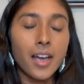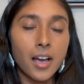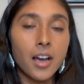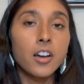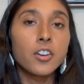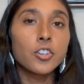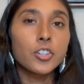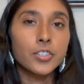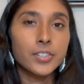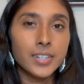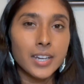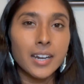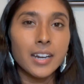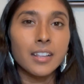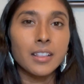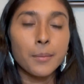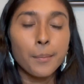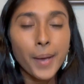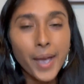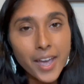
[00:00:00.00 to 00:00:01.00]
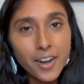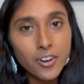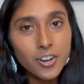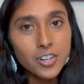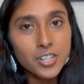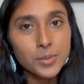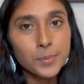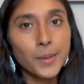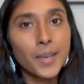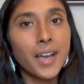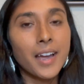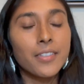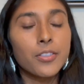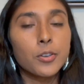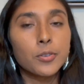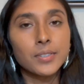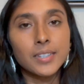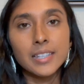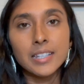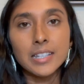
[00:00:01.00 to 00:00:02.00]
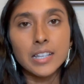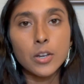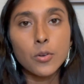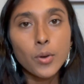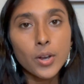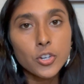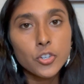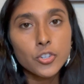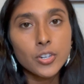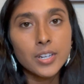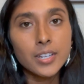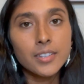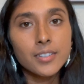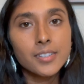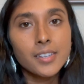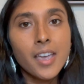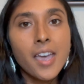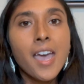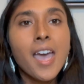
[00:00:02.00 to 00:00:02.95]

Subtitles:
understanding the patterns behind those easy questions,